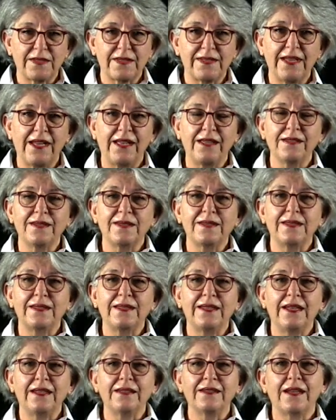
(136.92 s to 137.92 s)
cells,
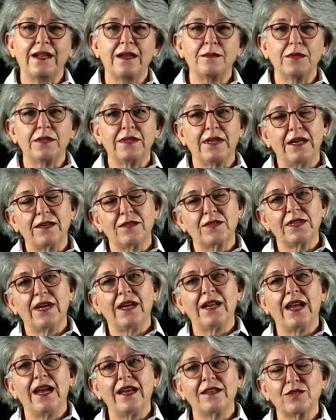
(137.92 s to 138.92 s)
that carbon
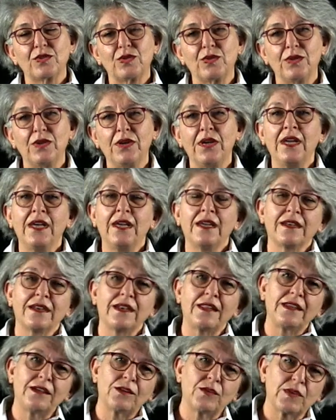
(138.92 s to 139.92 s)
dioxide has to
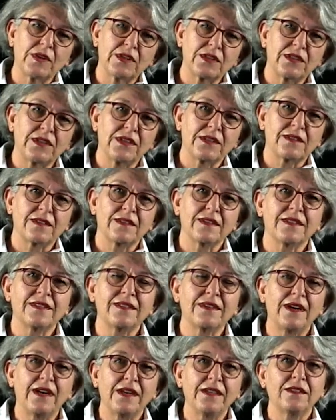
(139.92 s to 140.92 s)
relinquish its
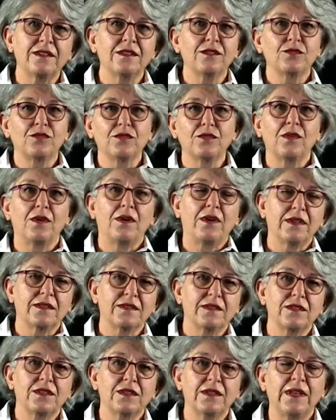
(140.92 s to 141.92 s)
site to
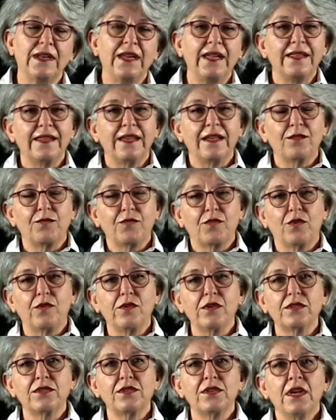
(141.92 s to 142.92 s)
oxygen. And then, of
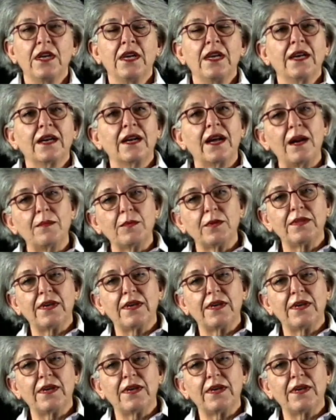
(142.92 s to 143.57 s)
course, carbon